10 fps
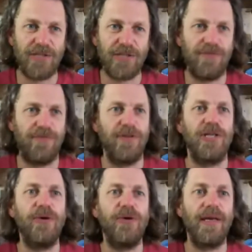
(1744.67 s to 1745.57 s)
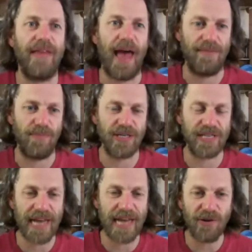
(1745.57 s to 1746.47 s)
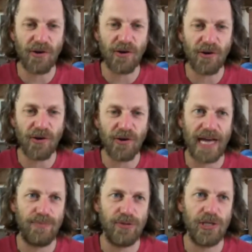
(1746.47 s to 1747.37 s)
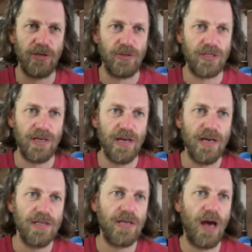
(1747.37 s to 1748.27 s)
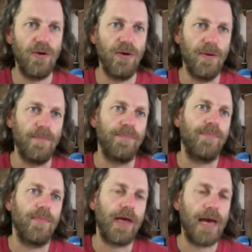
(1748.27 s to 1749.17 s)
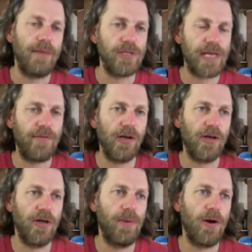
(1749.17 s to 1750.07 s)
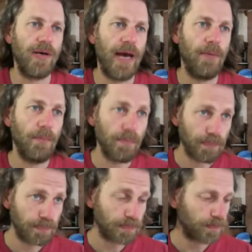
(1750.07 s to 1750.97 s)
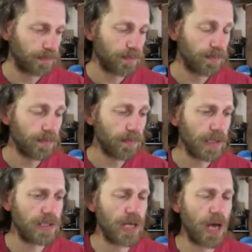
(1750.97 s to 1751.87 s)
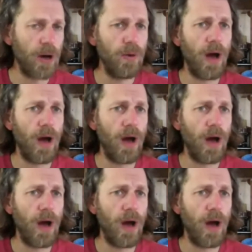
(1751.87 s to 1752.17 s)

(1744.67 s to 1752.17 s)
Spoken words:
for doing that because I never got anything actually produced. So, okay, I'm just having a look at your blog now. So,